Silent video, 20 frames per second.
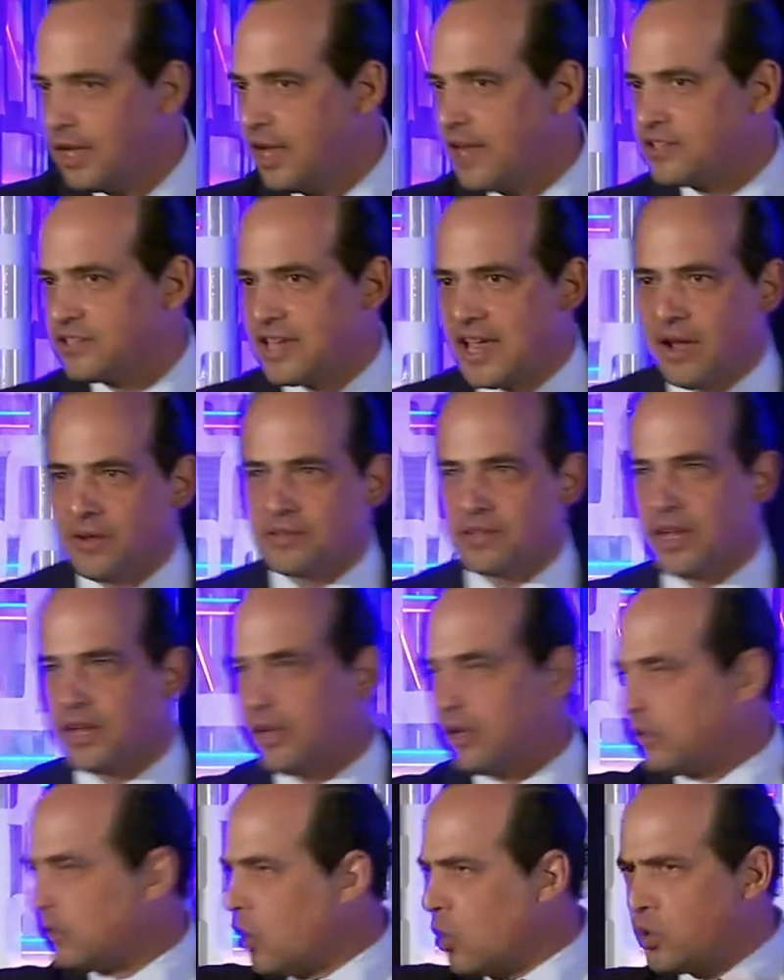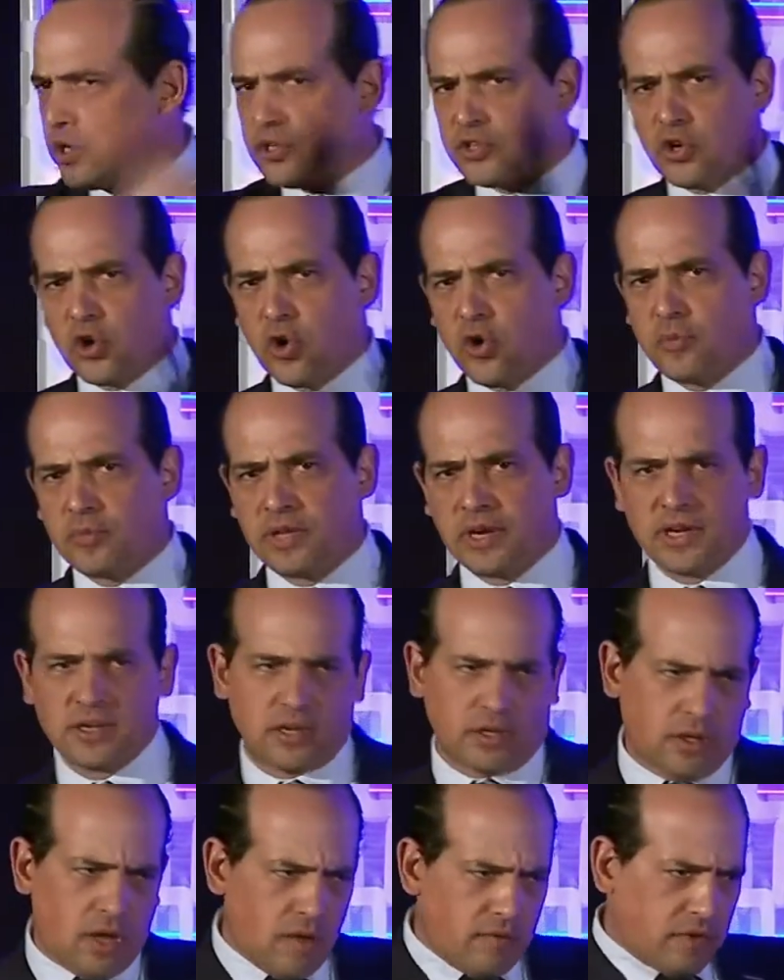it sounds like a loaded term today. You
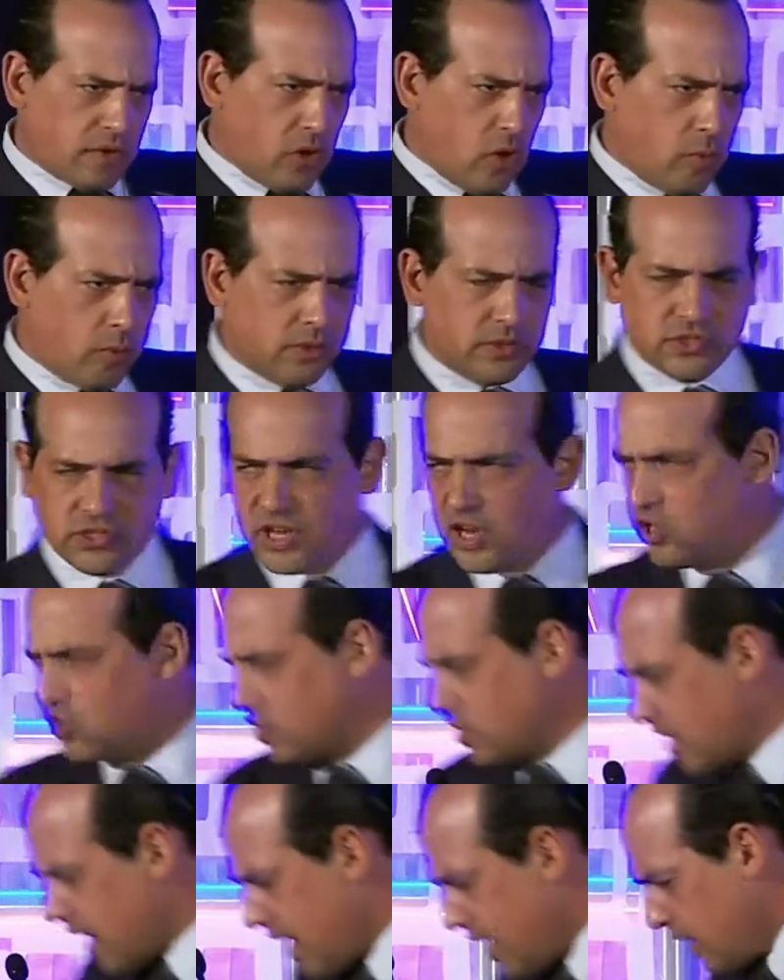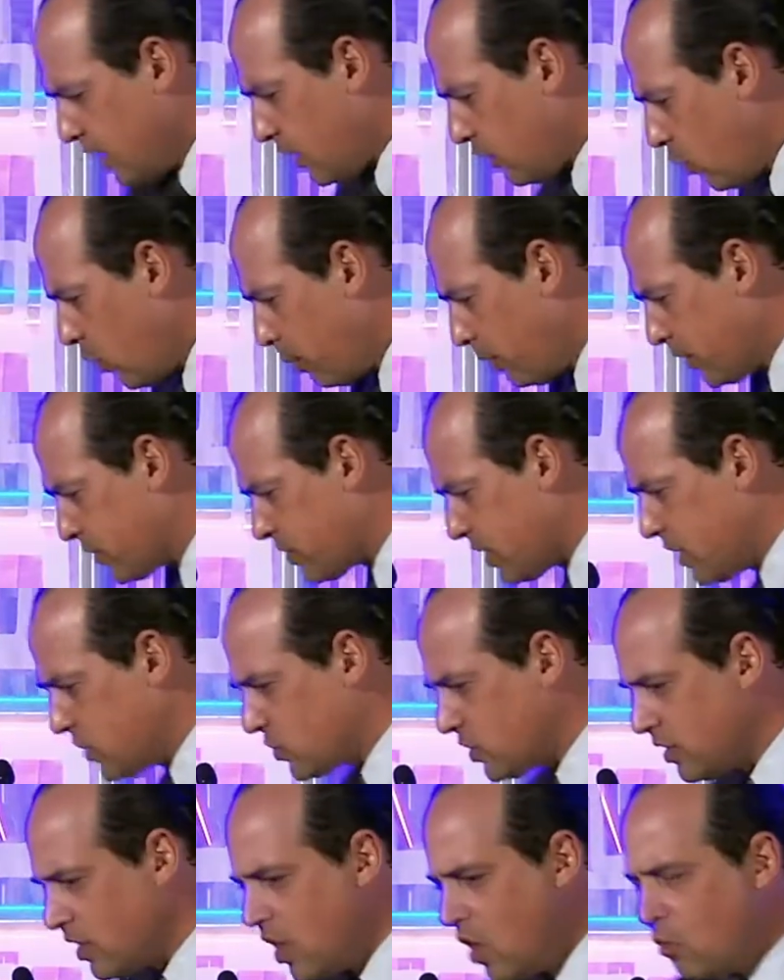love globalization, you hate
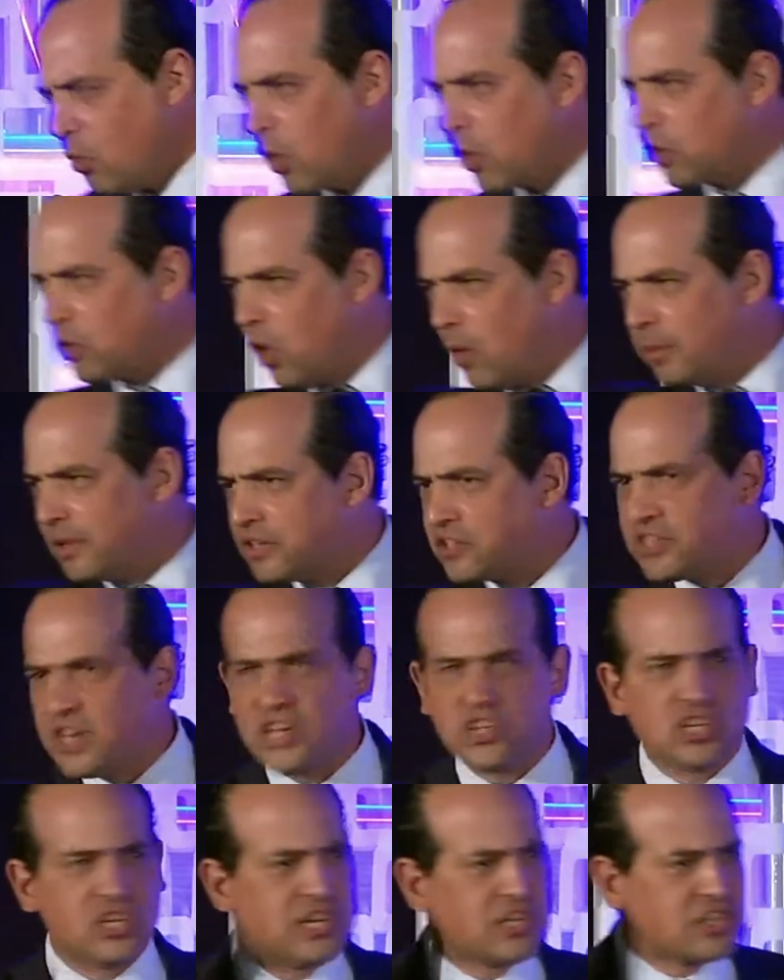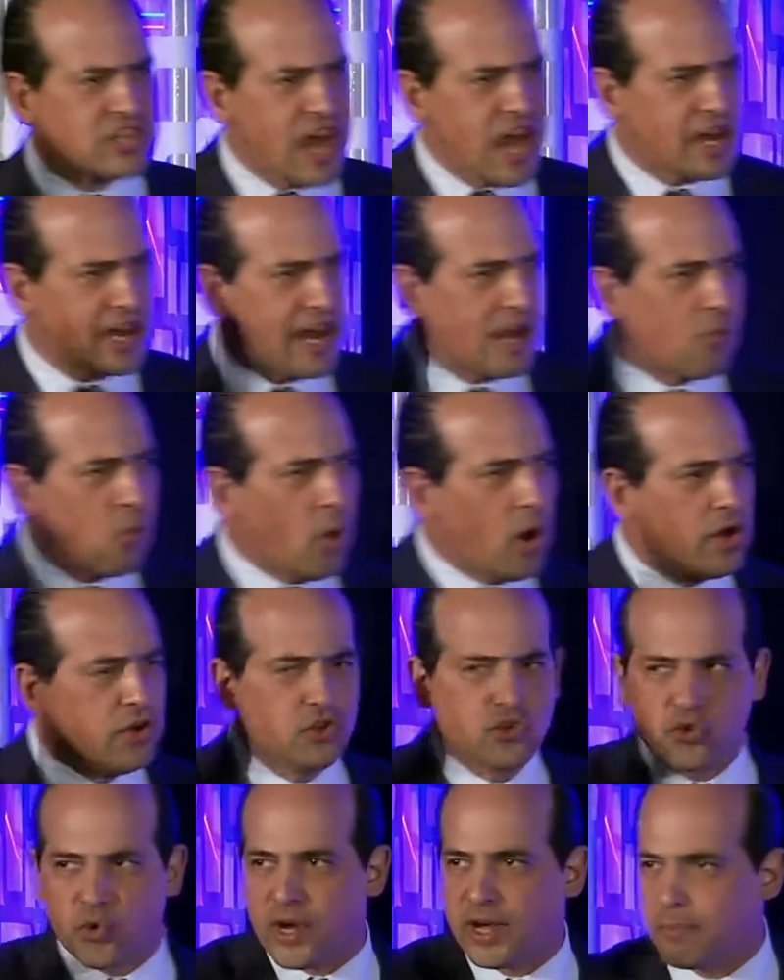globalization. Well, globalization is not a
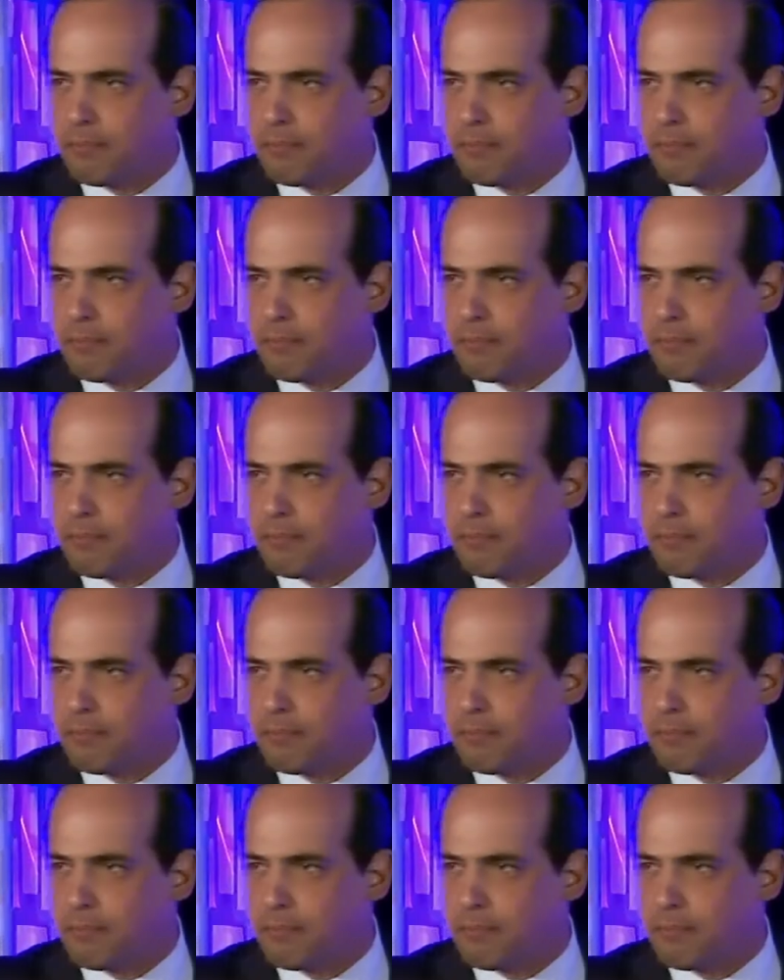one-trick